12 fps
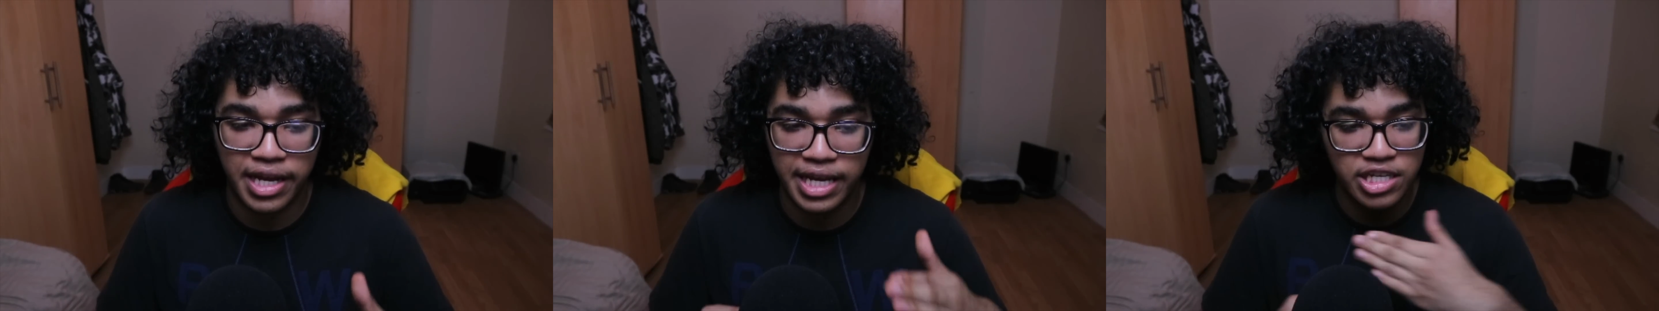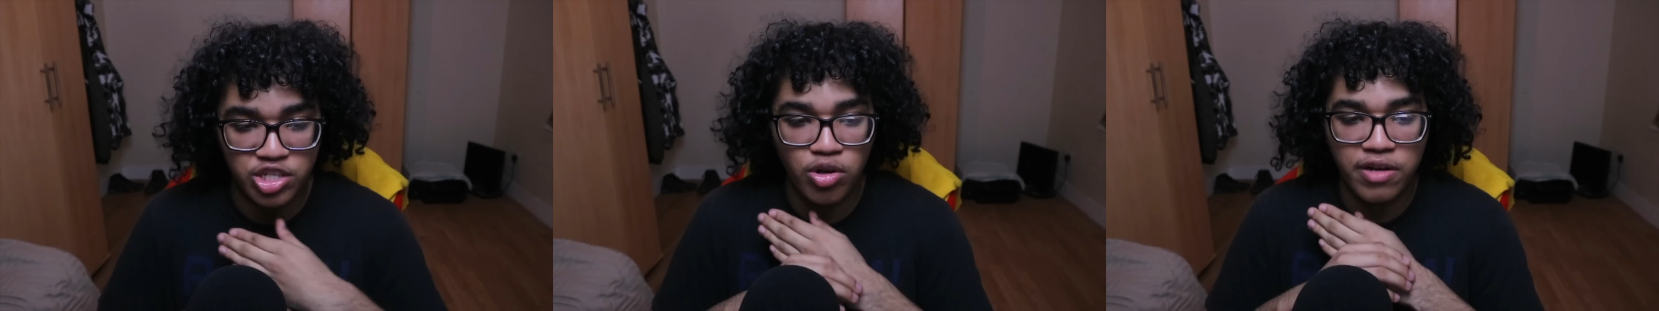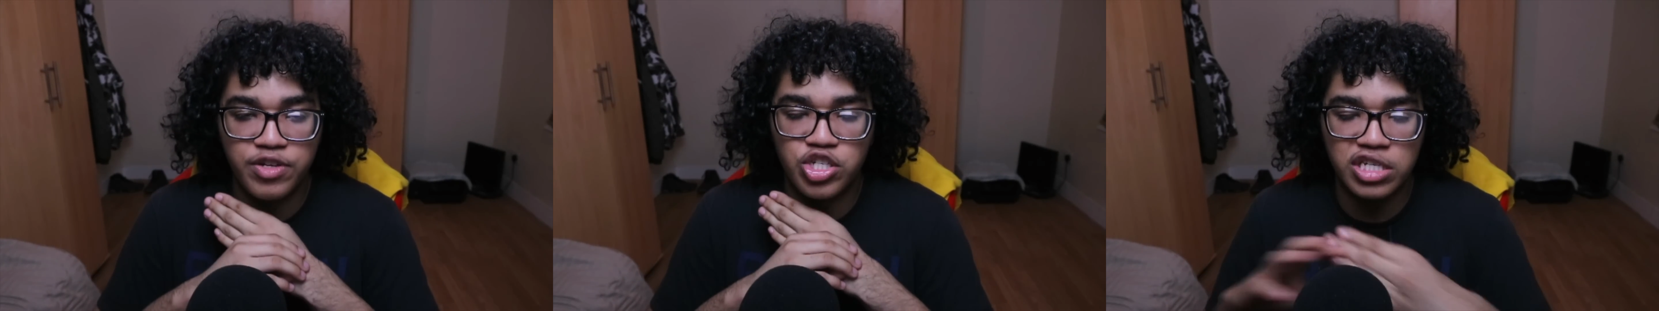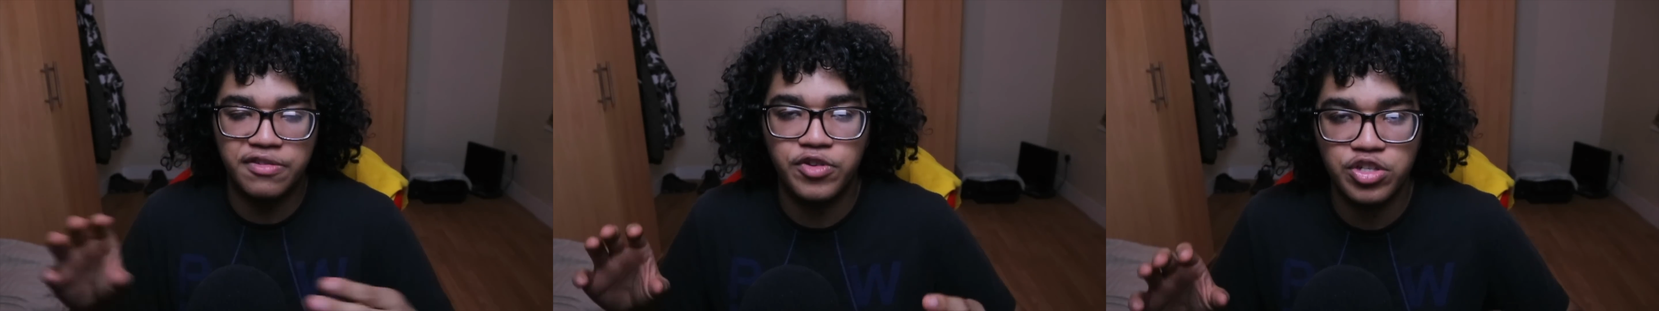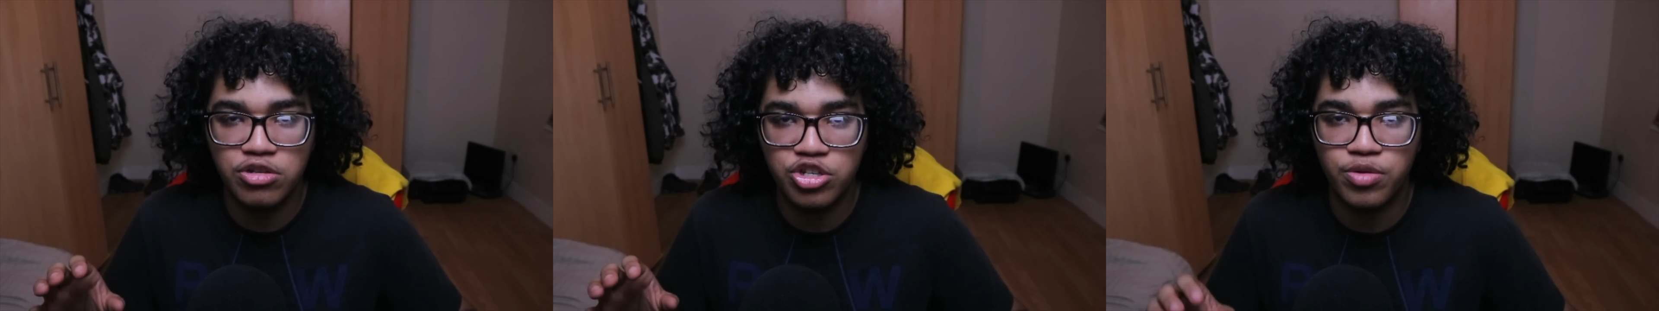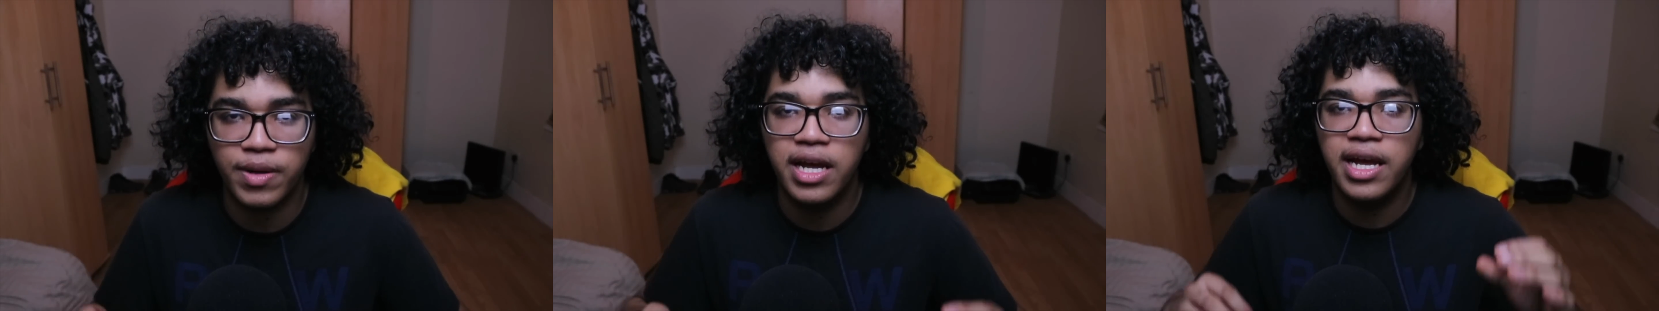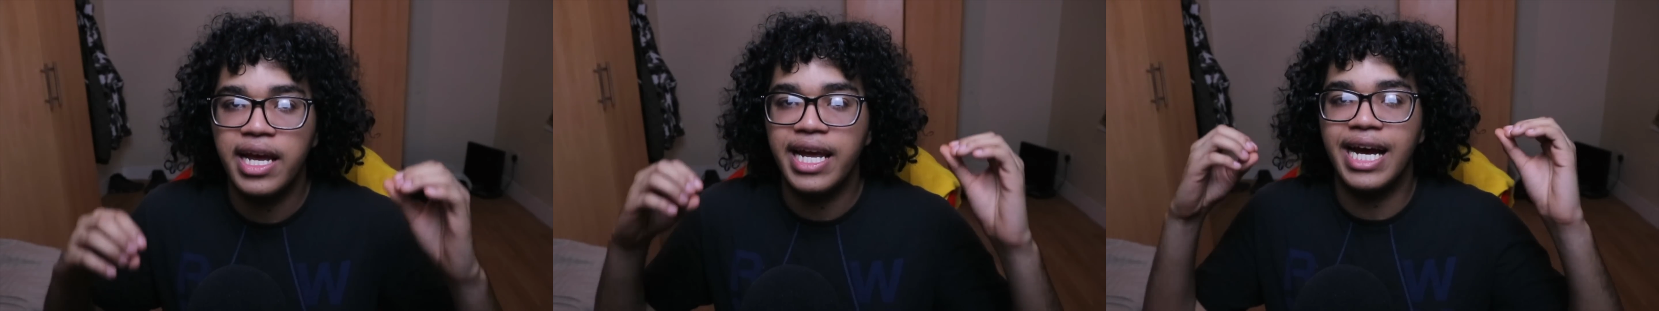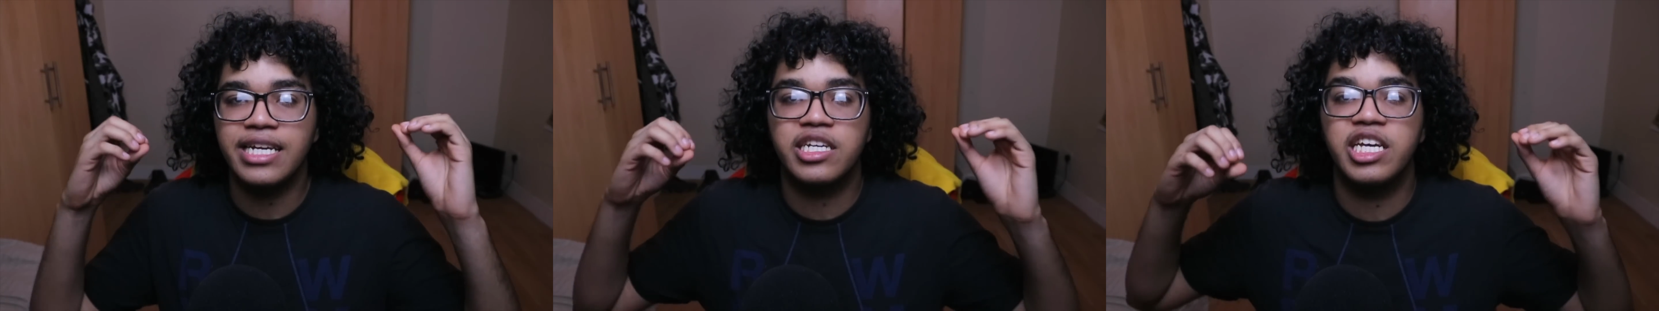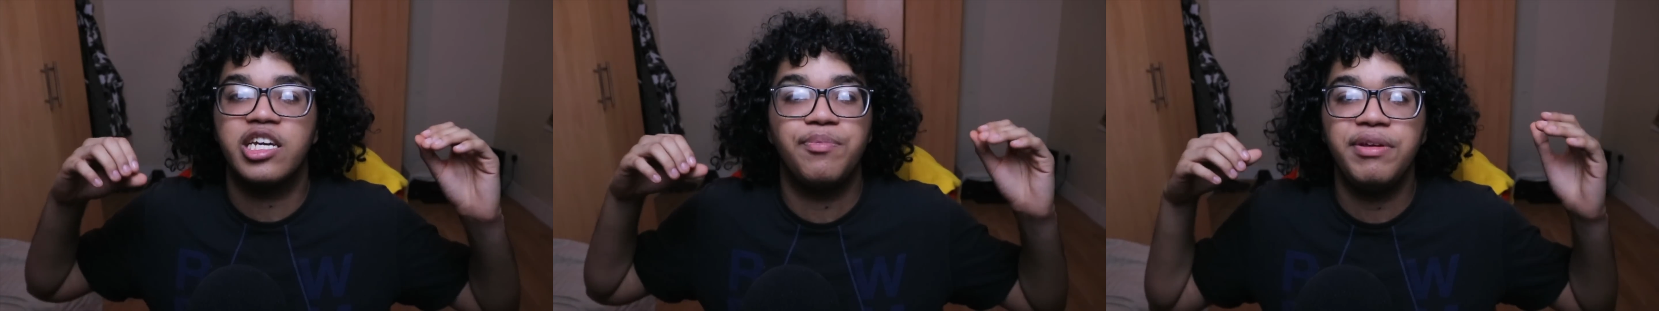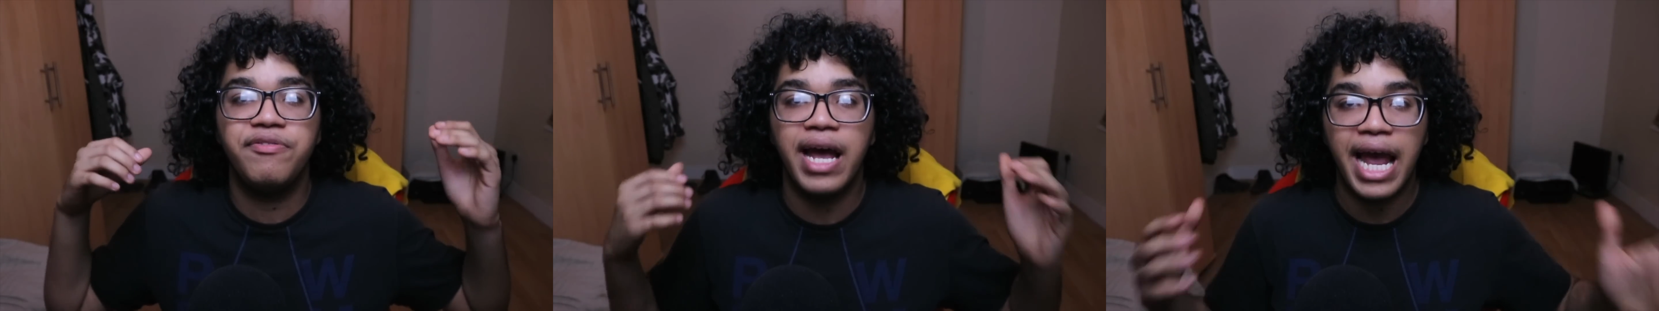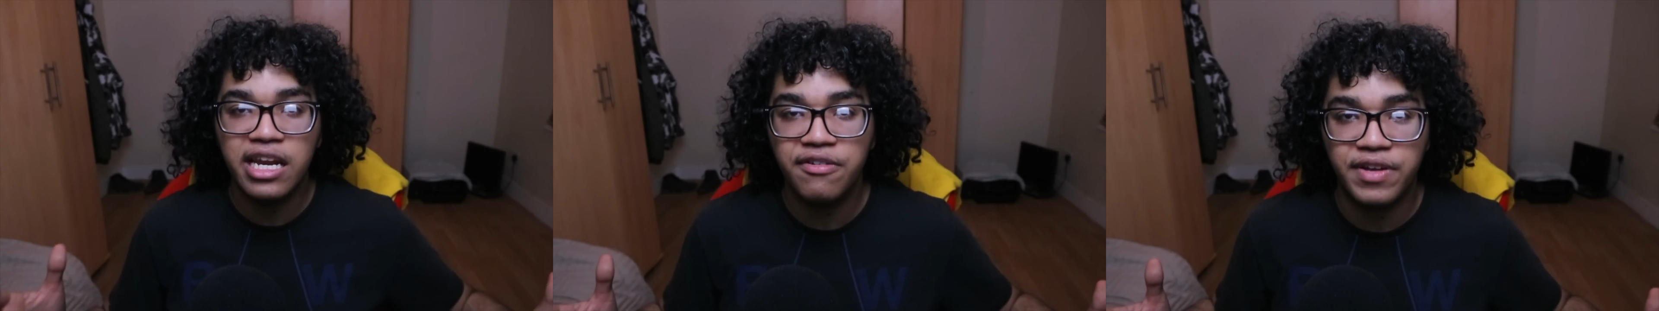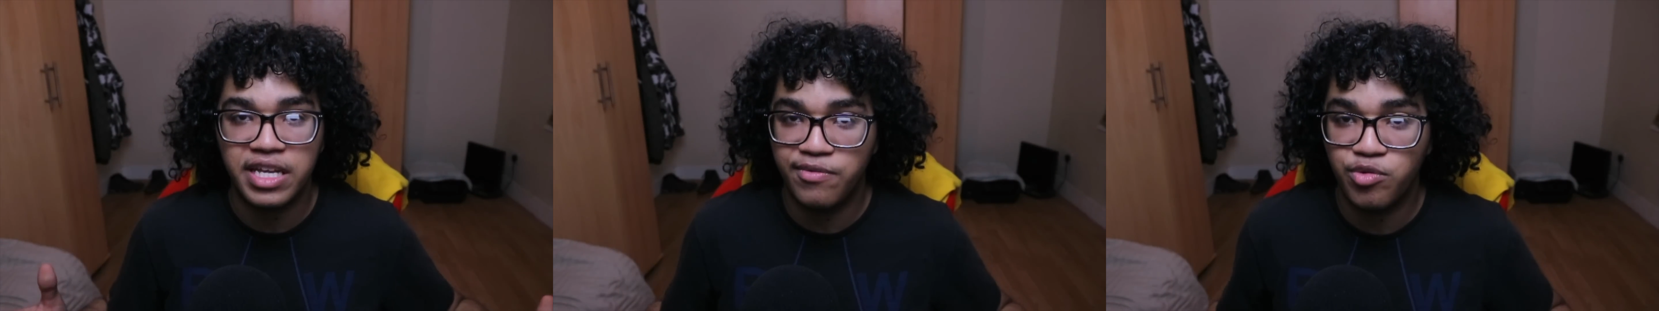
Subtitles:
Like, it's not even just for YouTube. It could be for anything.